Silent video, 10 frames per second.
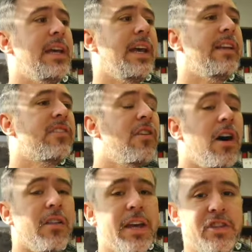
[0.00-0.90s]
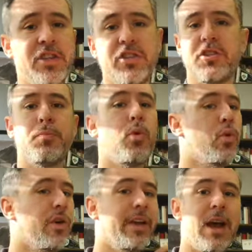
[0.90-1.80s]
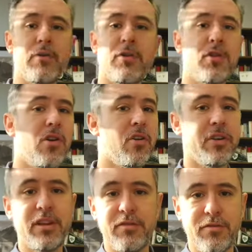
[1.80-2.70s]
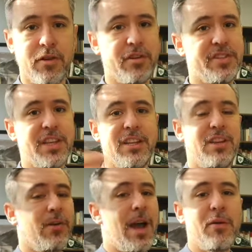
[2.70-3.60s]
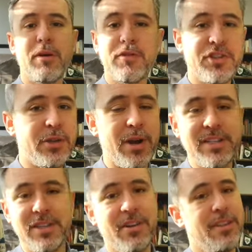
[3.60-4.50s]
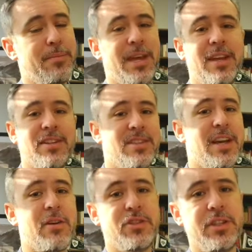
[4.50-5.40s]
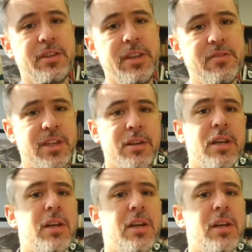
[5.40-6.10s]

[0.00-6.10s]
It's not like she's just pouring out her heart in verse and, you know, however she writes it on the page is how she leaves it.